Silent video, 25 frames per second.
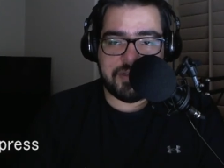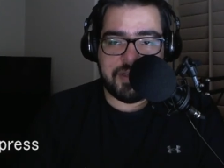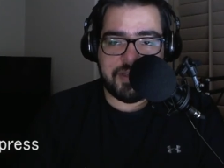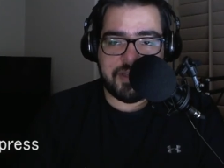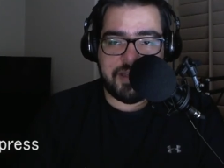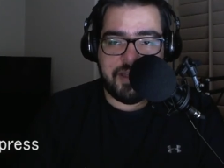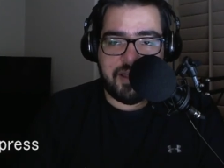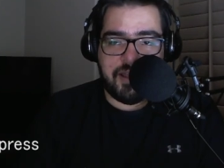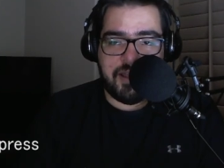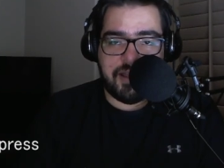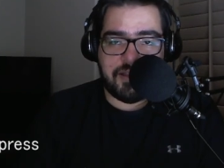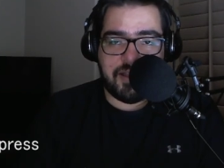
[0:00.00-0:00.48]

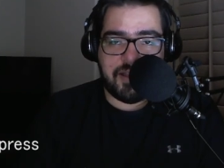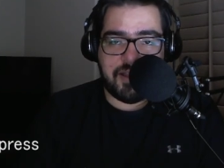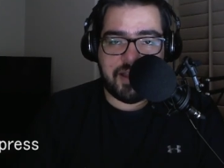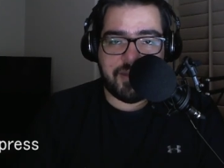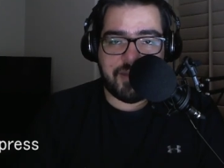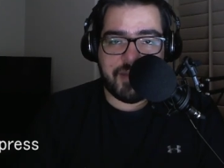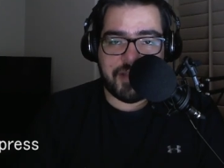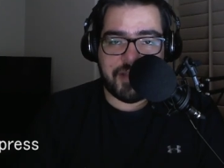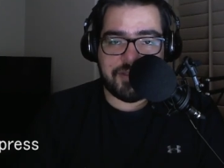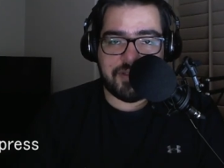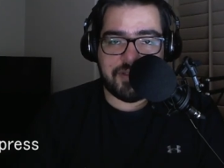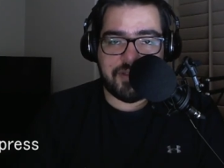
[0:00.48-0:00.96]
a lot
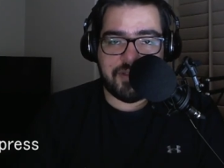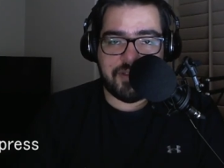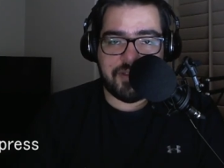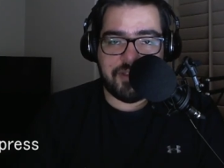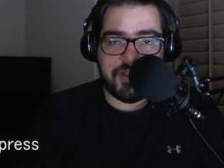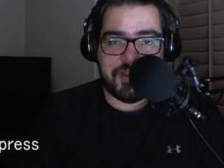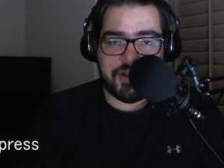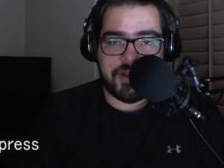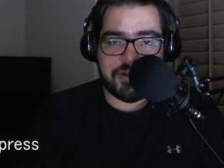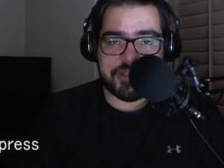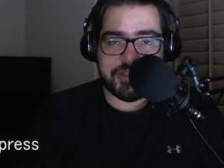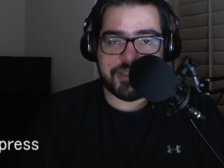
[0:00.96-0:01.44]
about
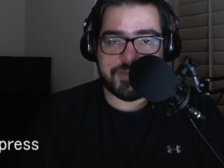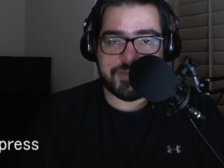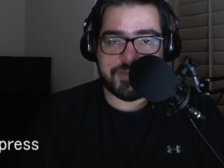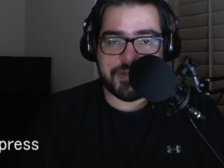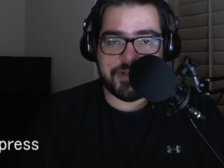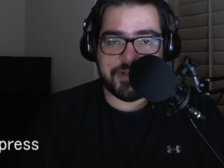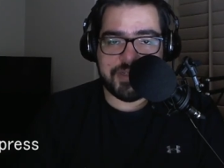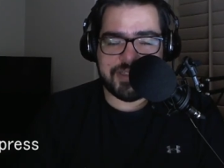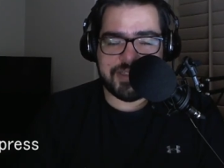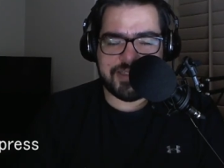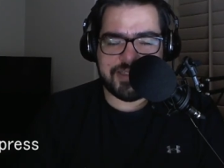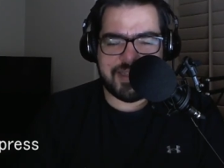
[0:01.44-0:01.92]
their
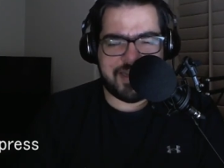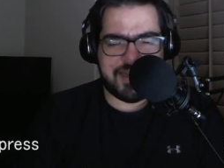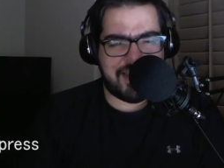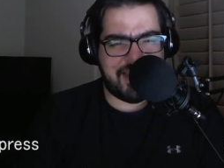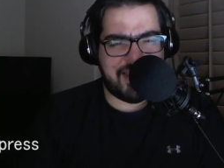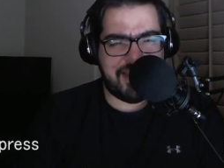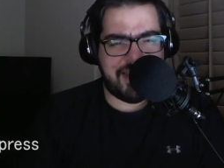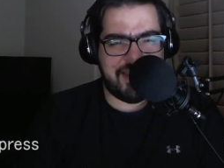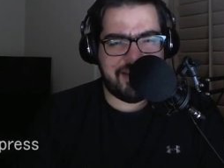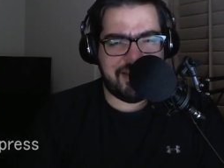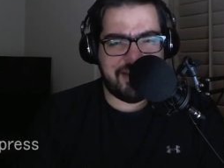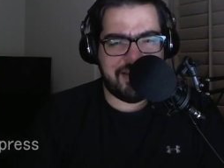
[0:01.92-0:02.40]
experience, and
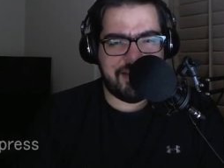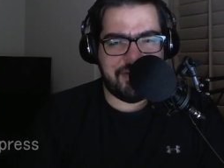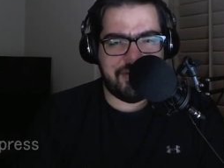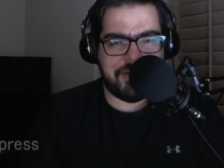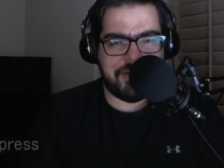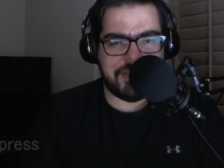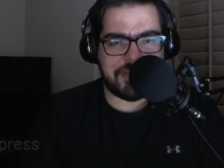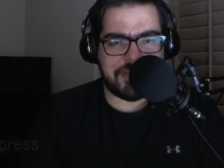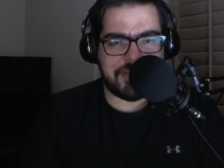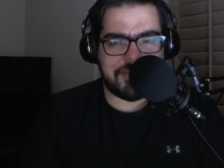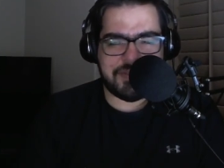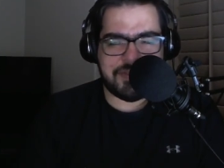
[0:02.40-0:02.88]
and it, and it
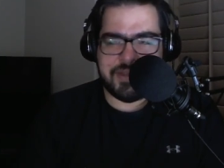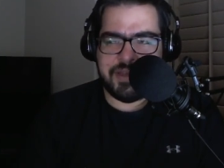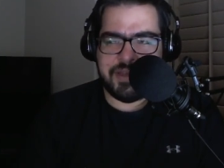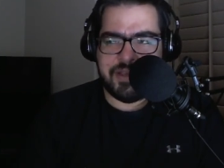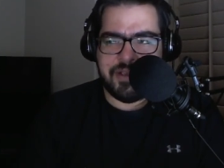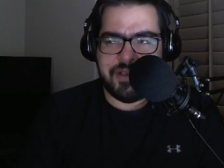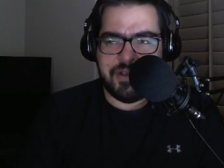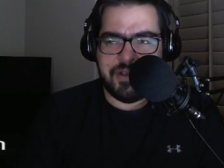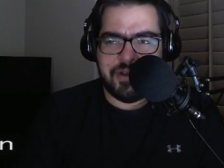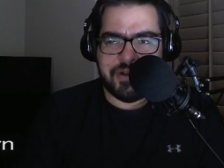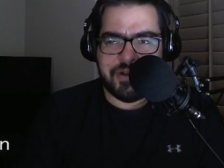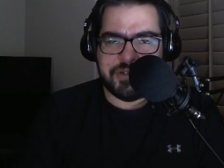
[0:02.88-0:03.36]
was
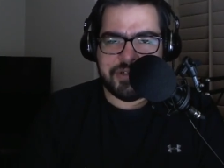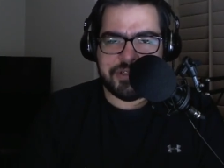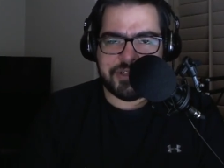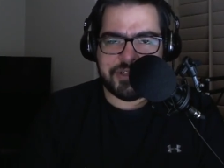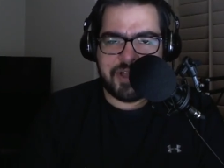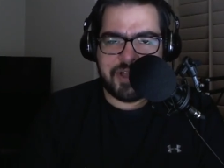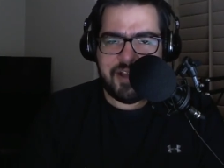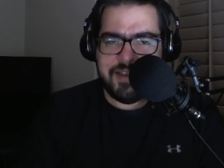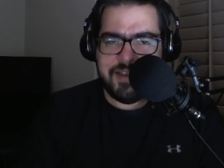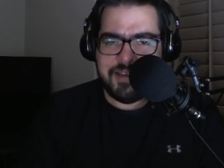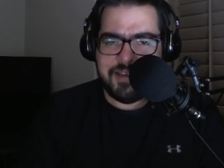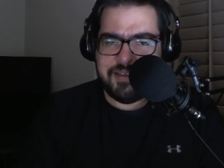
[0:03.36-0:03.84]

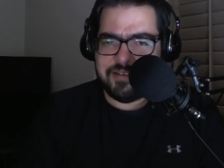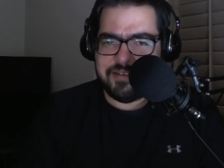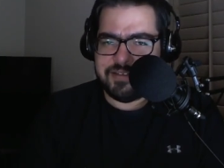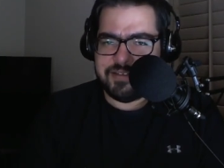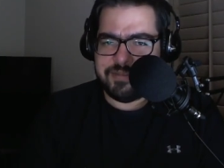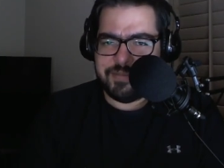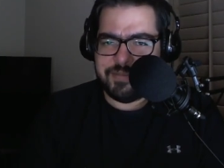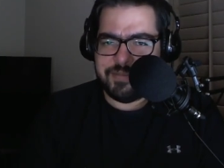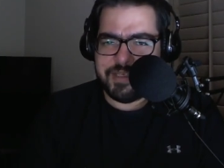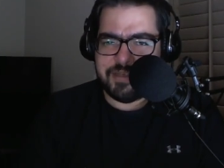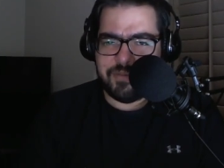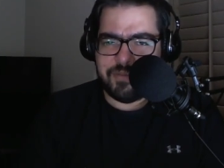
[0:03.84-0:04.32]
shocking to
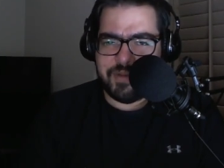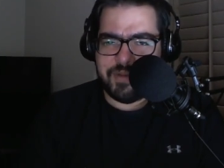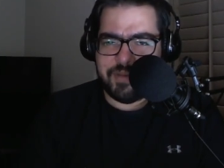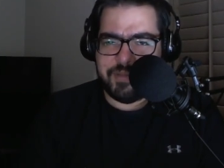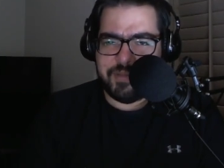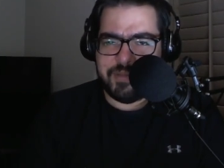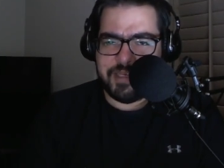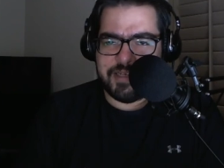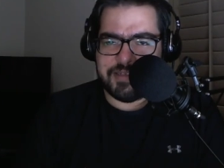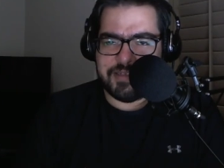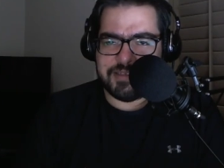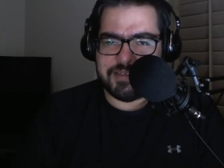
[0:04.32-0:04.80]
me in a way
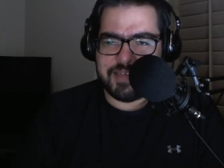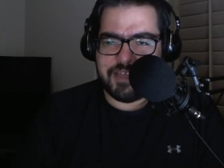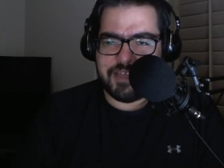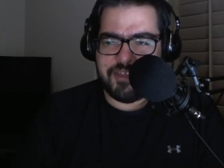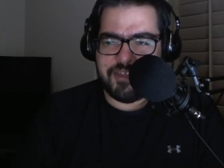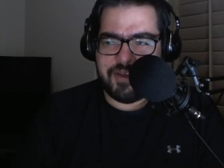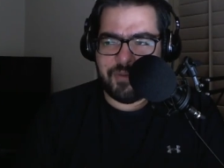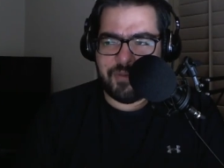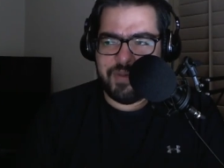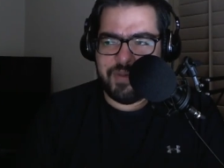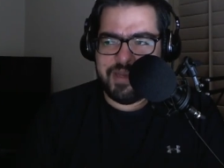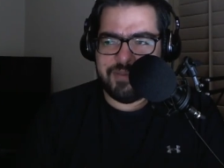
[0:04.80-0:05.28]
because I
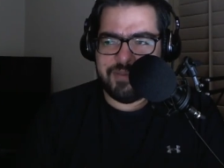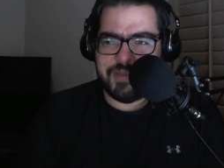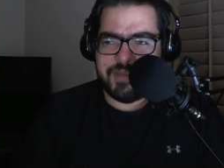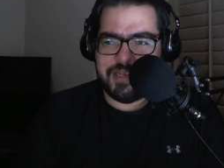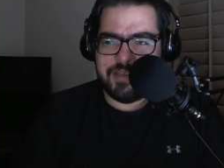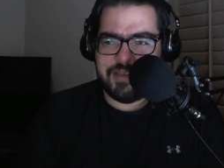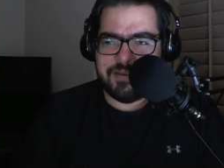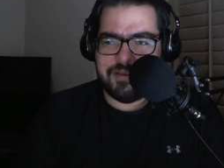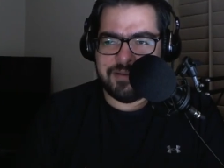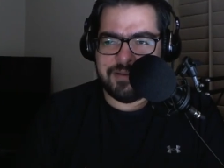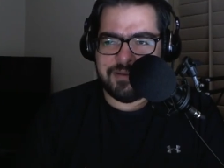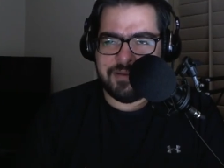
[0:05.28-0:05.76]
thought, wait a minute,
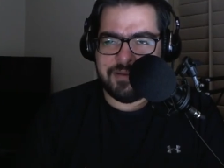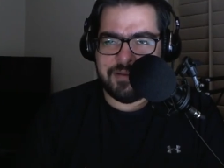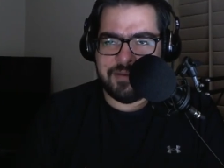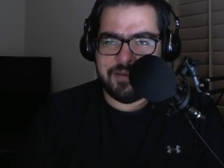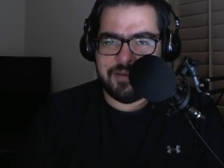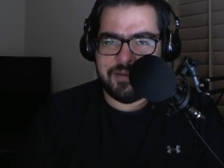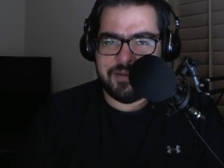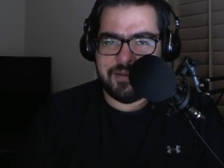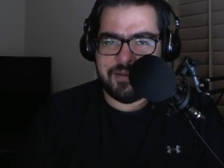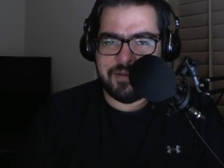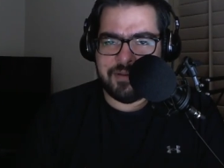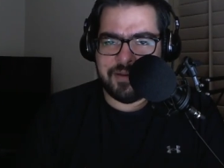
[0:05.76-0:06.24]

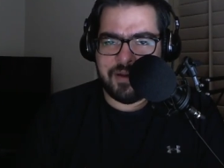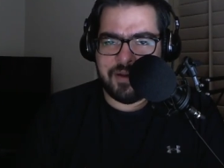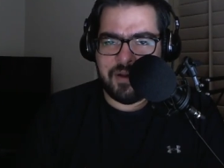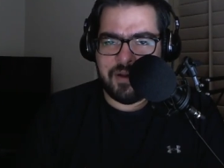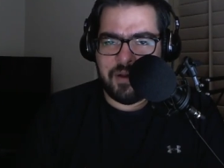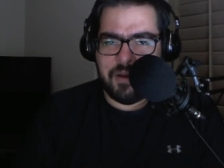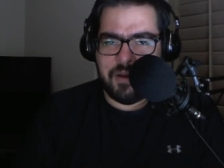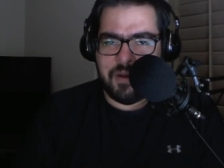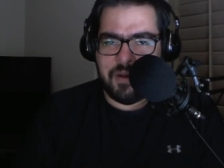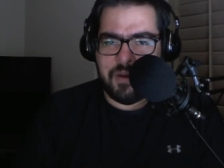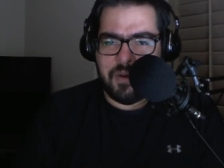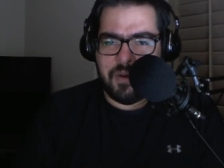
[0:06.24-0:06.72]

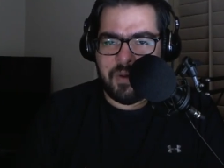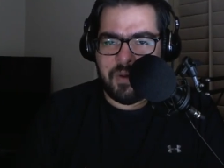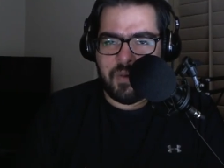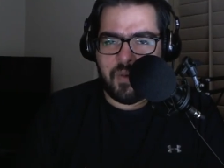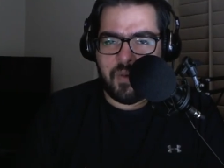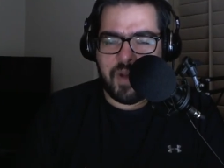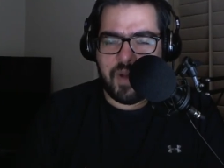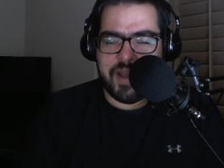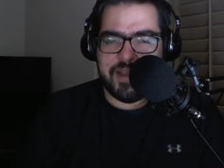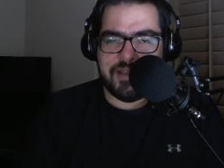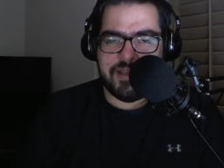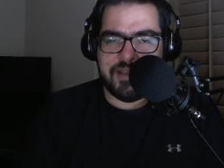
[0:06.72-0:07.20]

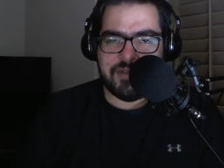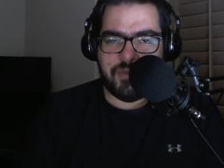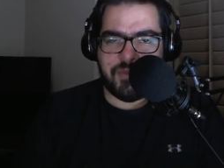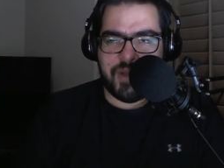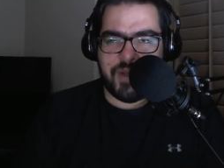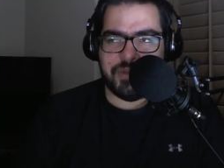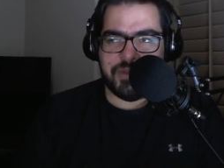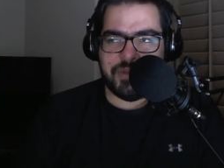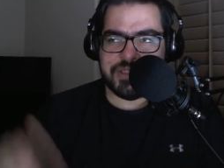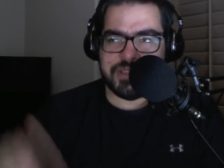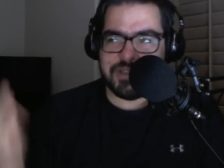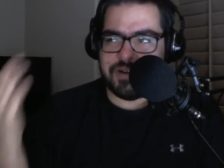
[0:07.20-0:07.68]
why why
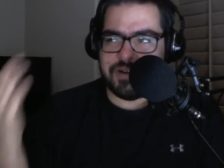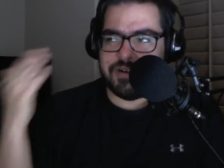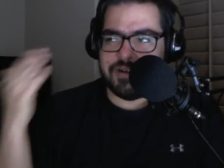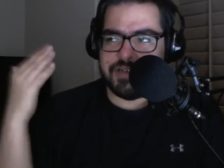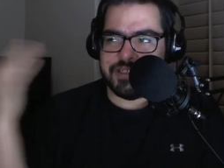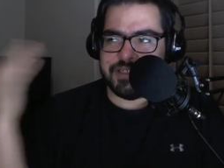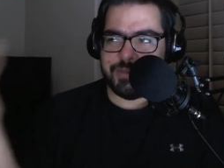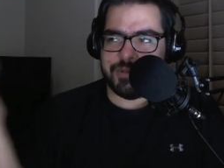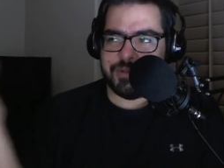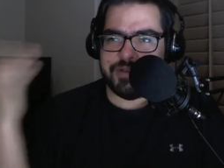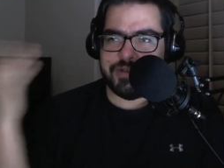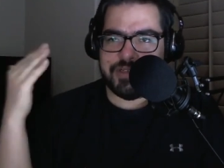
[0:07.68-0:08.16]
was our
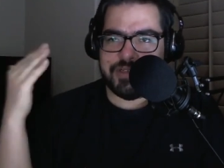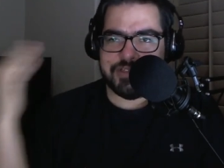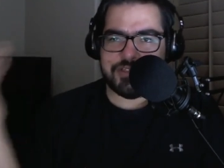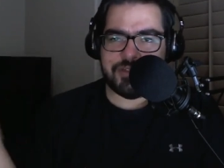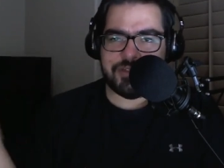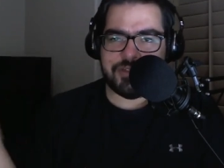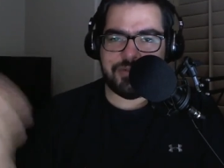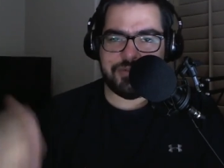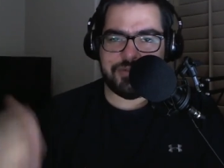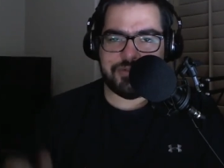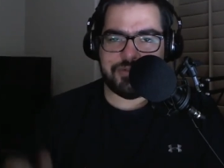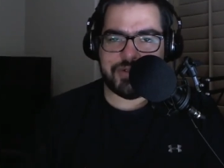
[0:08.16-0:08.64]
experience
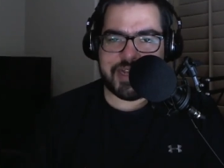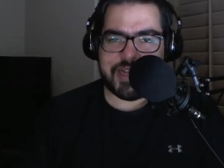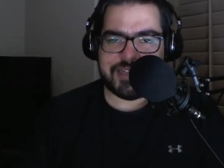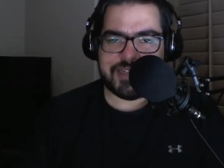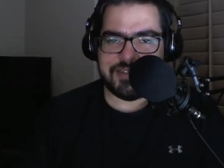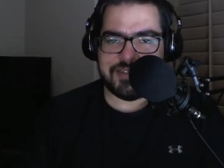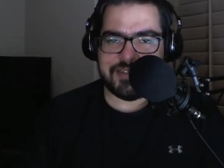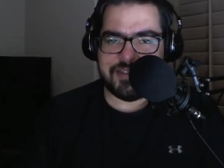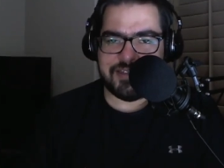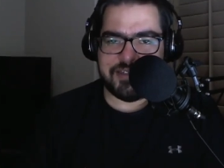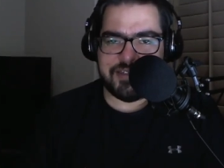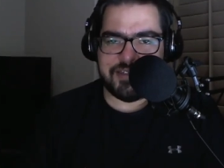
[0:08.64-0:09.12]
so
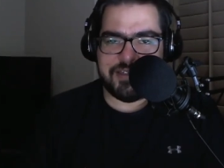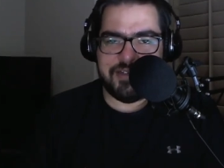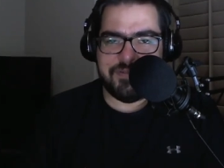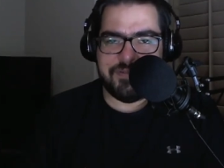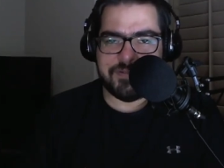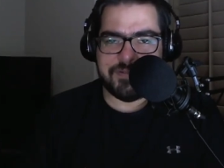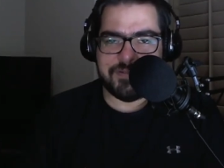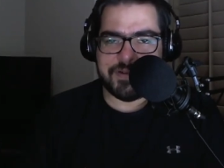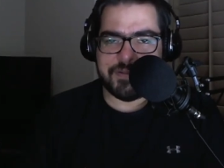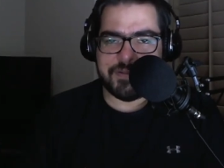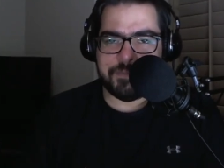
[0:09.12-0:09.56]
drastically different?